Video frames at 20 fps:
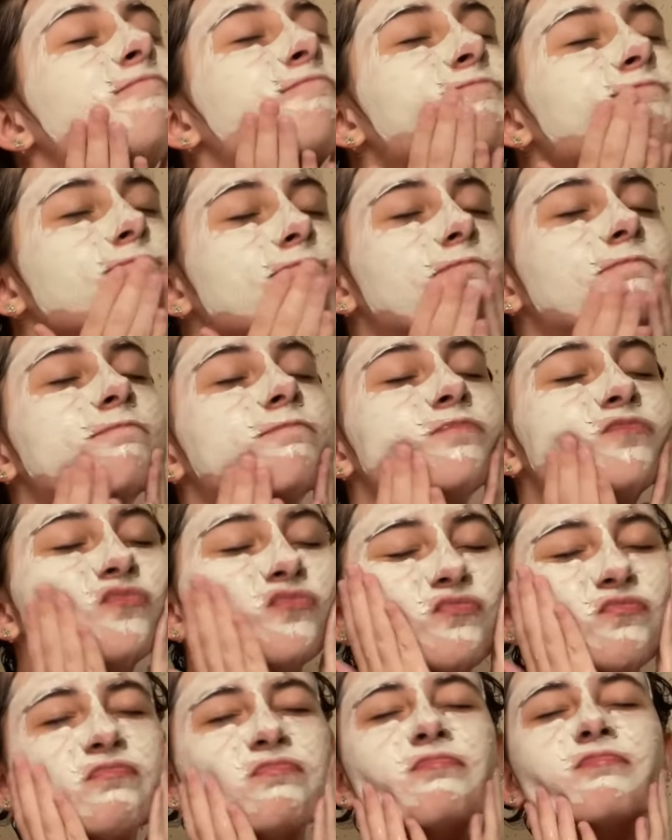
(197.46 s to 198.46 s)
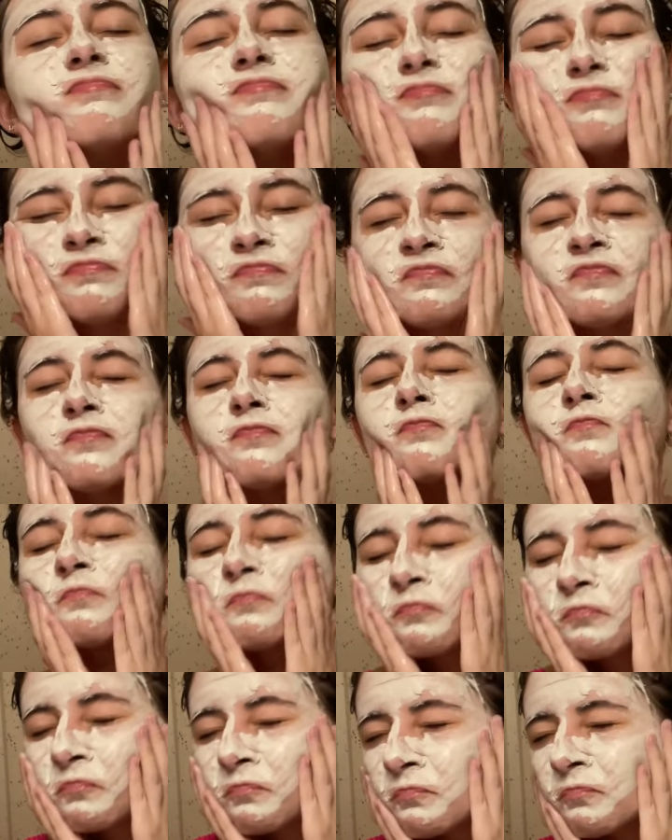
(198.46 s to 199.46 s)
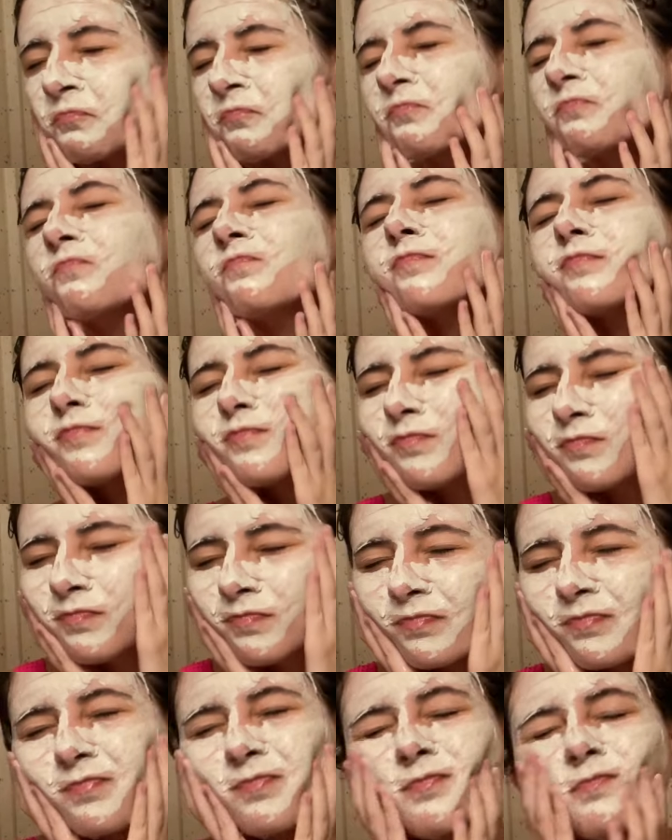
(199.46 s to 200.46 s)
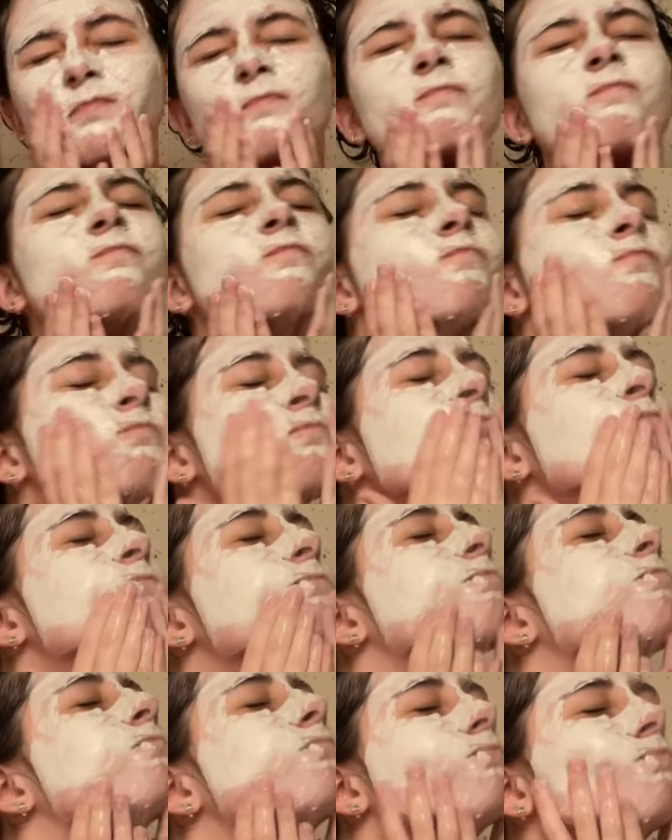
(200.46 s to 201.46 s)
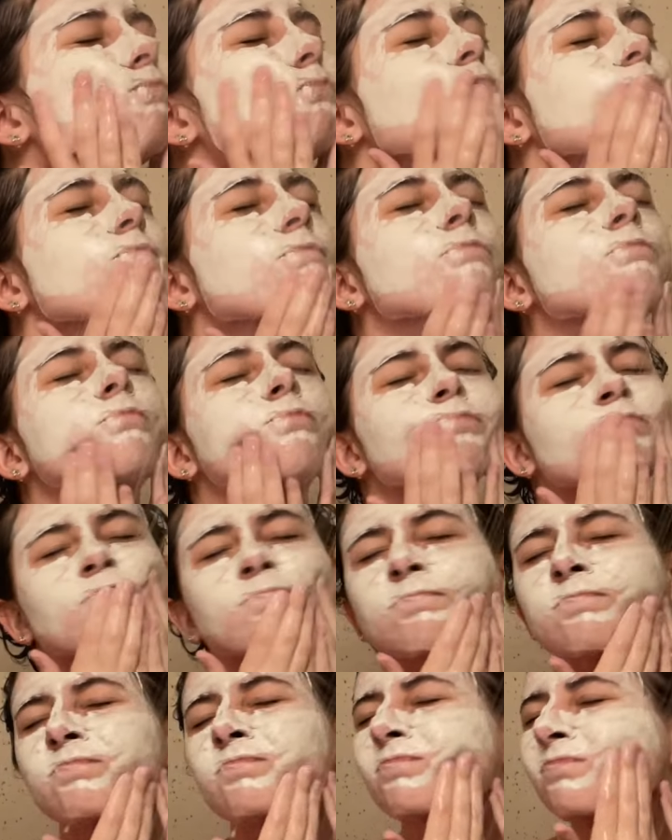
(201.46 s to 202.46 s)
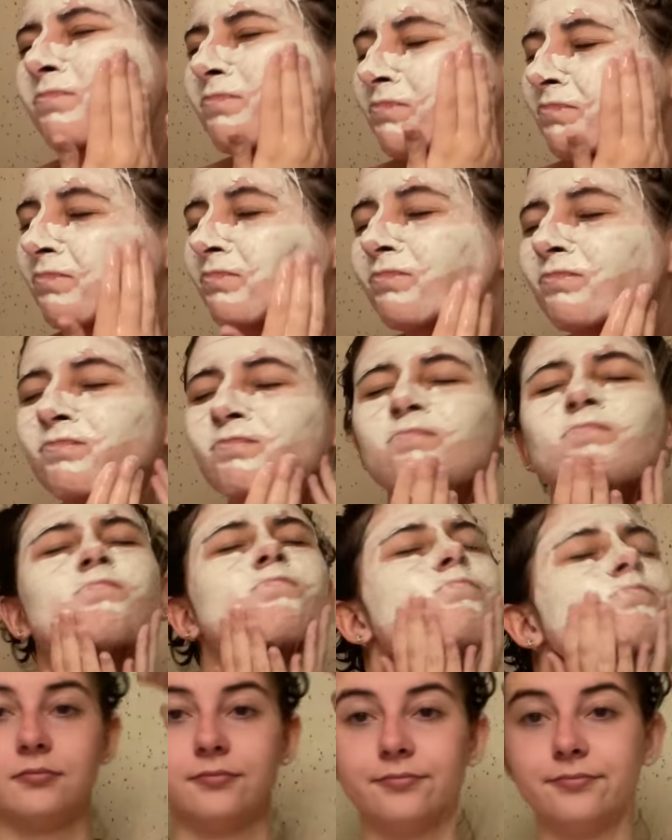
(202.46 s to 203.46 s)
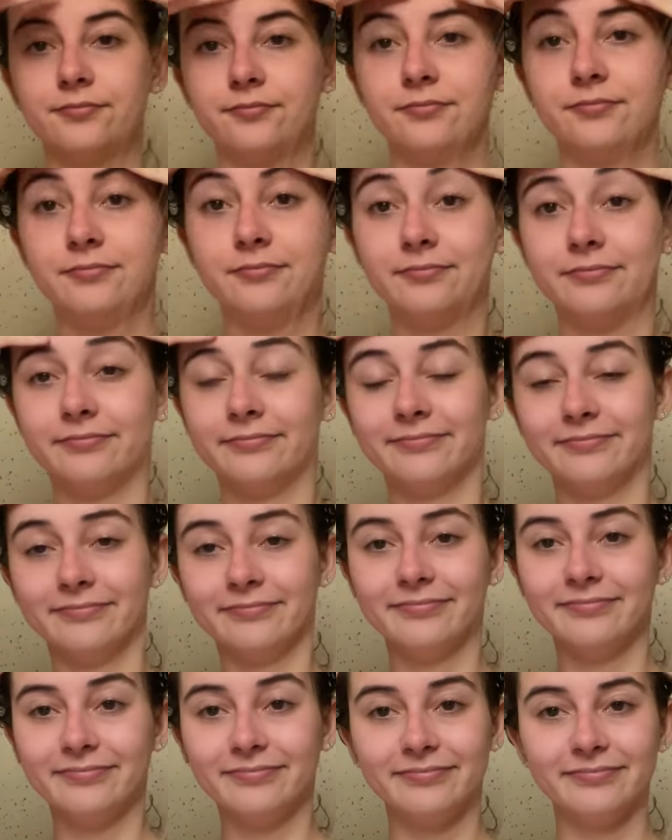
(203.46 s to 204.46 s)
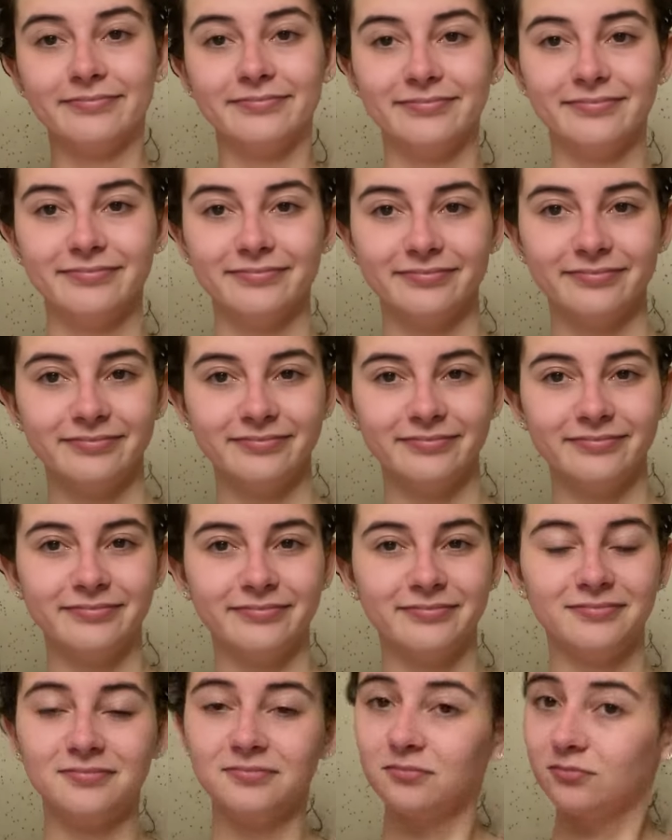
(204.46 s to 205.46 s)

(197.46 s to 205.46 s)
Now we are going to wash off the face mask. It's been about 10-15 minutes, so not in your guys' time, of course.